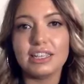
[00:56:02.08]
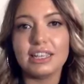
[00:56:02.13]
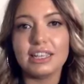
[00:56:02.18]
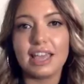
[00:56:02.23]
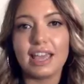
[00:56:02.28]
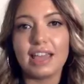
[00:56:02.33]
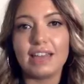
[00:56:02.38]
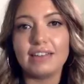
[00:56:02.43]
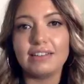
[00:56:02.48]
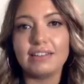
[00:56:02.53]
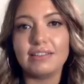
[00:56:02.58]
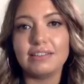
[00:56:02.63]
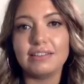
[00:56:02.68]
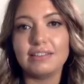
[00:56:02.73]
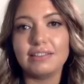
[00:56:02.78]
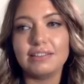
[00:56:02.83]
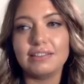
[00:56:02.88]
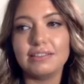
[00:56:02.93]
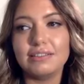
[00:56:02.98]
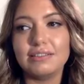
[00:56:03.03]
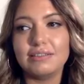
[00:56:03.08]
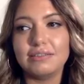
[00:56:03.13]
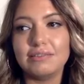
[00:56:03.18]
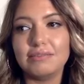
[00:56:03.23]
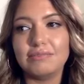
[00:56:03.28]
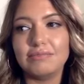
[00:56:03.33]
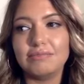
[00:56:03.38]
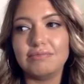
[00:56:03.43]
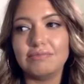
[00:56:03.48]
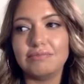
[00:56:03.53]
to get,
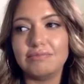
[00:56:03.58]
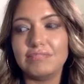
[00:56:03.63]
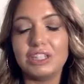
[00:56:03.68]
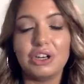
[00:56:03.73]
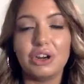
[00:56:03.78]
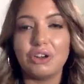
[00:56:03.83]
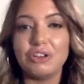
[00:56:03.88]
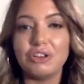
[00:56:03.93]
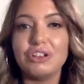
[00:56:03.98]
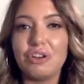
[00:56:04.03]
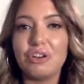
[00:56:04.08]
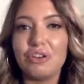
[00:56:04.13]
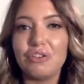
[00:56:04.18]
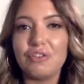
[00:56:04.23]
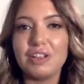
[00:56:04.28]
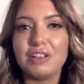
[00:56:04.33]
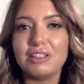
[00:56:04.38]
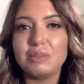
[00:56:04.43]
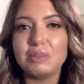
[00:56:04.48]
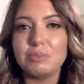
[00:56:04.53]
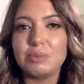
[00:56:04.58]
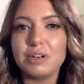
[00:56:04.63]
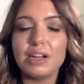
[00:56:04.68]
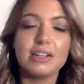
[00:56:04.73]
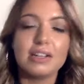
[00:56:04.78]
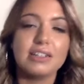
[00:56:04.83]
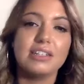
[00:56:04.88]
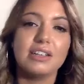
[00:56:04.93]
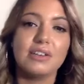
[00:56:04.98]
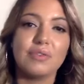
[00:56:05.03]
you know, to not feel as
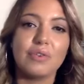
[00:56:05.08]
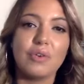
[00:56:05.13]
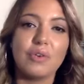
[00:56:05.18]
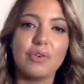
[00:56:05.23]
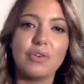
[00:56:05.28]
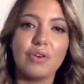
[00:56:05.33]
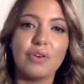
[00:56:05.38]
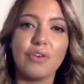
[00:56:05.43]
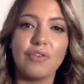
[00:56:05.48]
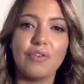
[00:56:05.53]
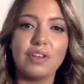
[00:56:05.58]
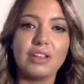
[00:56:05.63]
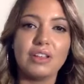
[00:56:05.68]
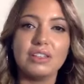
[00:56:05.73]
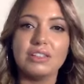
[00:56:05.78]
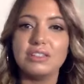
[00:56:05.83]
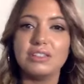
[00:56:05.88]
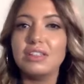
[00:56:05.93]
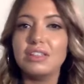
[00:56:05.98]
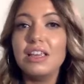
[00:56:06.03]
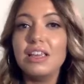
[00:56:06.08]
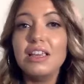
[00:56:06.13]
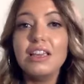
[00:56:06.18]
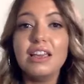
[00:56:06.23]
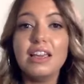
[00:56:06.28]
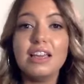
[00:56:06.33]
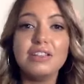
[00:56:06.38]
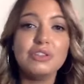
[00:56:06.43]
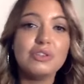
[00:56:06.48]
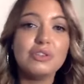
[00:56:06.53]
productive or not feel
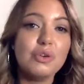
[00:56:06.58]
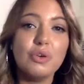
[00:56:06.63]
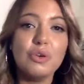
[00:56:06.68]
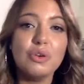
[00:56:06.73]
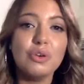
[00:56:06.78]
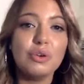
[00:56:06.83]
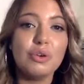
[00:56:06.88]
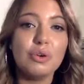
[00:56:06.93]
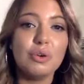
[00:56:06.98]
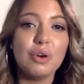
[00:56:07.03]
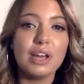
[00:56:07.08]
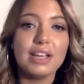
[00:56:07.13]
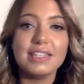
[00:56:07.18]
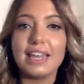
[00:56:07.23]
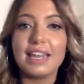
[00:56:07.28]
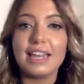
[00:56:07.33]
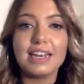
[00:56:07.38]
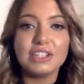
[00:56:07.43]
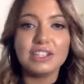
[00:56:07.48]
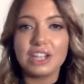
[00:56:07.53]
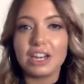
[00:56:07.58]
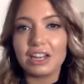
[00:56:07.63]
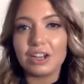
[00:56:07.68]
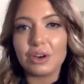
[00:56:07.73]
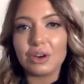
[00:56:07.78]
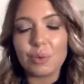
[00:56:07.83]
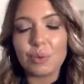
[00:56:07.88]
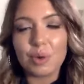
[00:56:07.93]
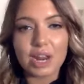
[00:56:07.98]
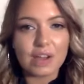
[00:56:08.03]
as good or as
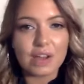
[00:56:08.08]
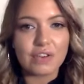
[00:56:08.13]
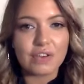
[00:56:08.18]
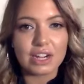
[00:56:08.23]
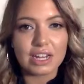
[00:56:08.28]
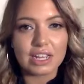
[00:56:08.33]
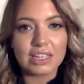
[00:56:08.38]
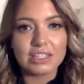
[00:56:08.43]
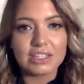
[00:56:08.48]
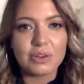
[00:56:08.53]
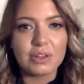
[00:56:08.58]
energetic or whatever it is.